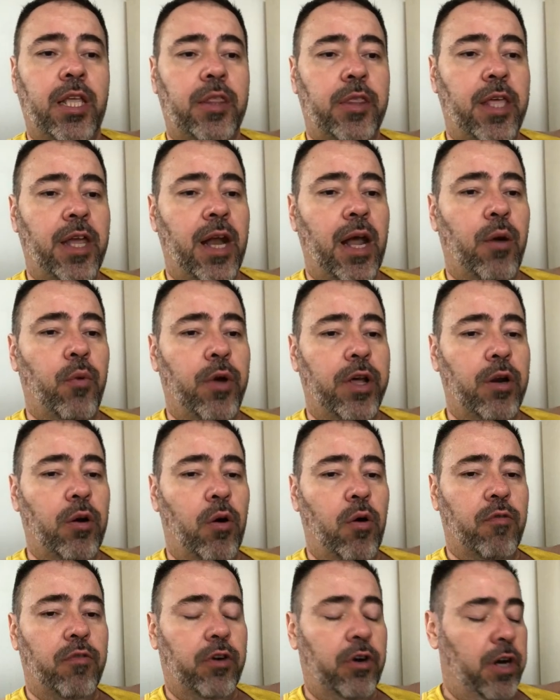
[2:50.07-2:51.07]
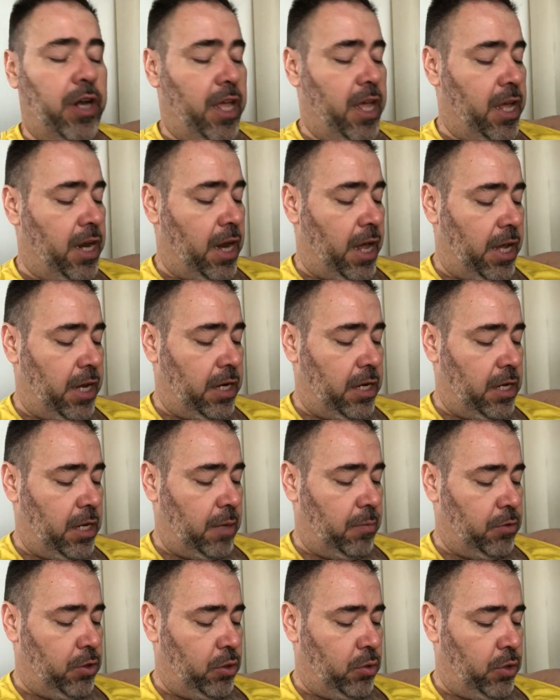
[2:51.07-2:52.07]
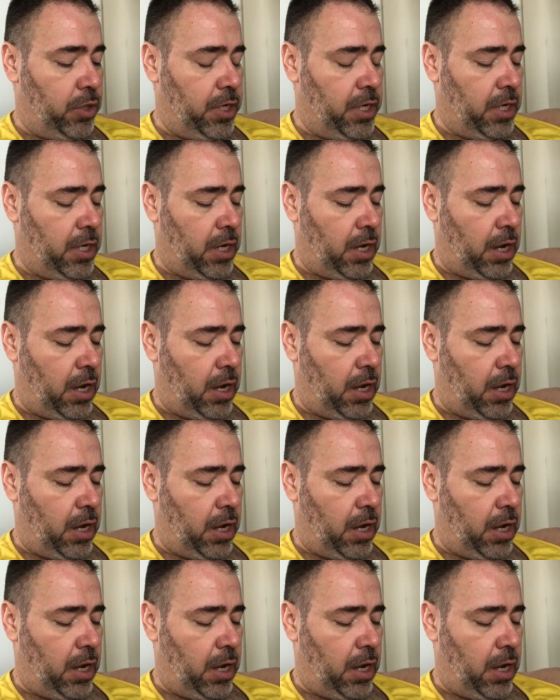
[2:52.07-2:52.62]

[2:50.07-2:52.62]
then I went over and I ended up doing